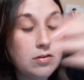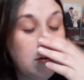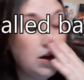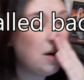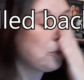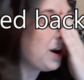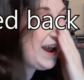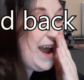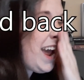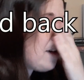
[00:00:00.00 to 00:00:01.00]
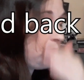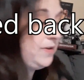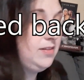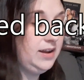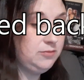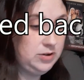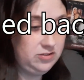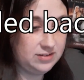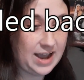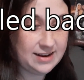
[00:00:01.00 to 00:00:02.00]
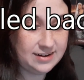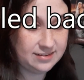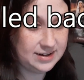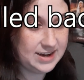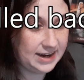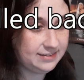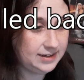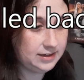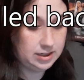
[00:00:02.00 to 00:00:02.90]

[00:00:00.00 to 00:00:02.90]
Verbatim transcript: Yeah, what happened? Like, we just got disconnected?